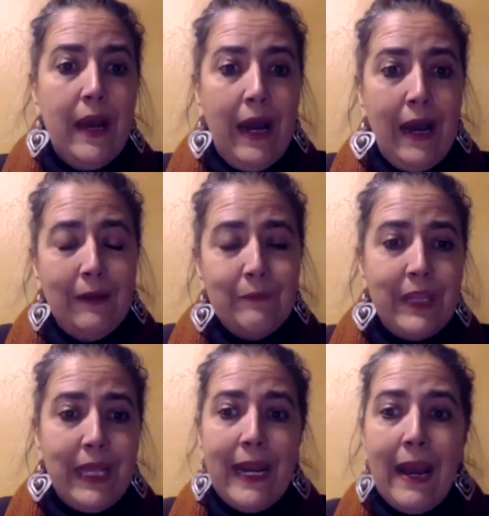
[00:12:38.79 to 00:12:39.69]

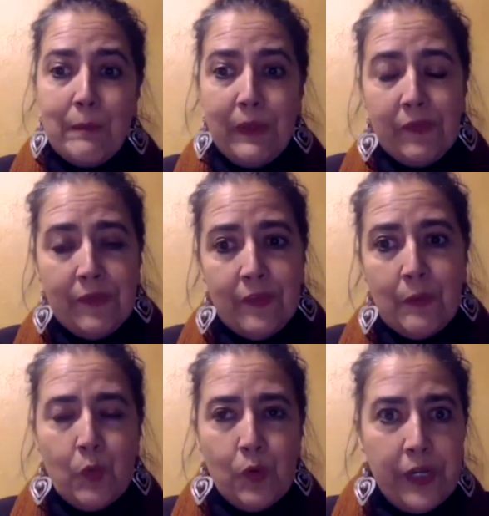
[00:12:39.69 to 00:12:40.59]
That happens in the
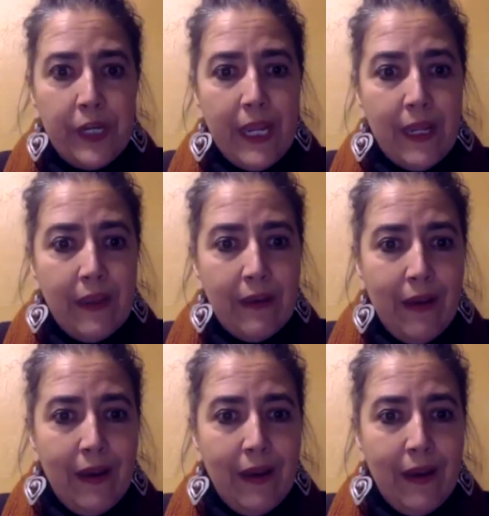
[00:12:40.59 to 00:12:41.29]
morning